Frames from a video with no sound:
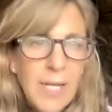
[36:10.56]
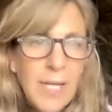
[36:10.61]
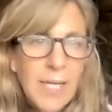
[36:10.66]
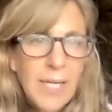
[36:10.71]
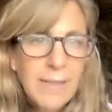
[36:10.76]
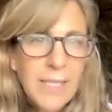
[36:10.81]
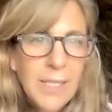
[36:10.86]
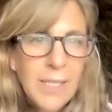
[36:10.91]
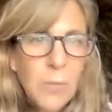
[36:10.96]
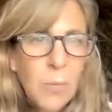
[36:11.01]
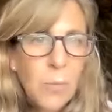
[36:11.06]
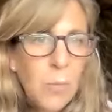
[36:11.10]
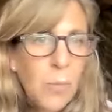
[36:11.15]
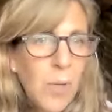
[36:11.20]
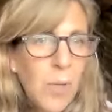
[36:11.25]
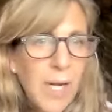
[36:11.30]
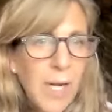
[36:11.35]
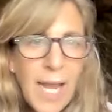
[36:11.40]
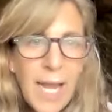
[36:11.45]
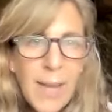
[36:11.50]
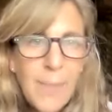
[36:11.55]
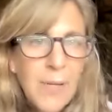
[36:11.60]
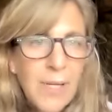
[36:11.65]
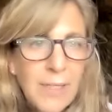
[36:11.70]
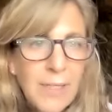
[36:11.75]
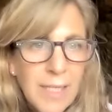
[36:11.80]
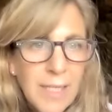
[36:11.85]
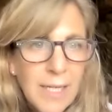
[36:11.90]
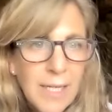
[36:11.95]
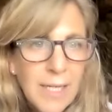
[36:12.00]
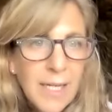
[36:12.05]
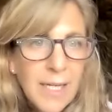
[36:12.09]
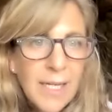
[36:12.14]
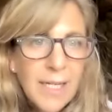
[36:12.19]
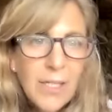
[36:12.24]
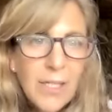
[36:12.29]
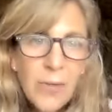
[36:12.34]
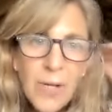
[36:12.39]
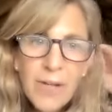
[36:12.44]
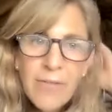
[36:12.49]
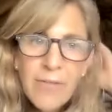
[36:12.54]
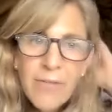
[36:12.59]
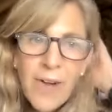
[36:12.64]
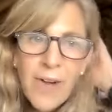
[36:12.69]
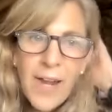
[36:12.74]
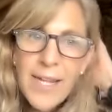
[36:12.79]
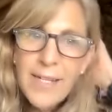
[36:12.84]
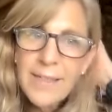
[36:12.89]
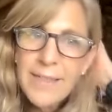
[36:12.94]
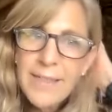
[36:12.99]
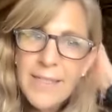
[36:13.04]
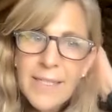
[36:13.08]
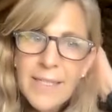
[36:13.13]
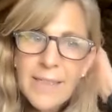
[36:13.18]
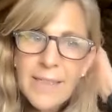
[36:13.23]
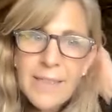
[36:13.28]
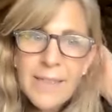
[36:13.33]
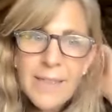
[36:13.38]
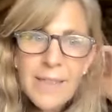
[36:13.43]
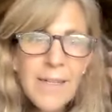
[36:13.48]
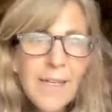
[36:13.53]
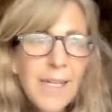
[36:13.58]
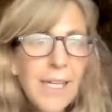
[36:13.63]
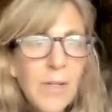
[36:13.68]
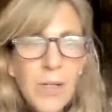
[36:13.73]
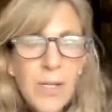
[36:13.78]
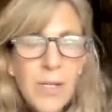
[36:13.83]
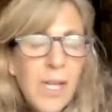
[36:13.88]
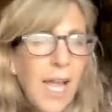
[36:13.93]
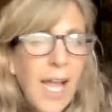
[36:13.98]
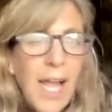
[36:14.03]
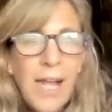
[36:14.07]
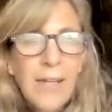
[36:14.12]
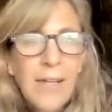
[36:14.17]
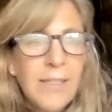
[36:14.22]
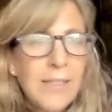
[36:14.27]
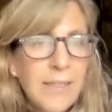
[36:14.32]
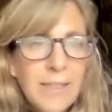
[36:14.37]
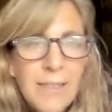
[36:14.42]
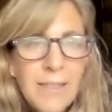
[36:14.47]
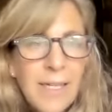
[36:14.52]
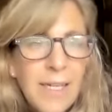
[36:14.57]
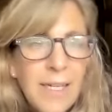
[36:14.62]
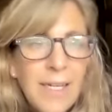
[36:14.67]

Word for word: buddies, like what happened? You had friends that like, how does,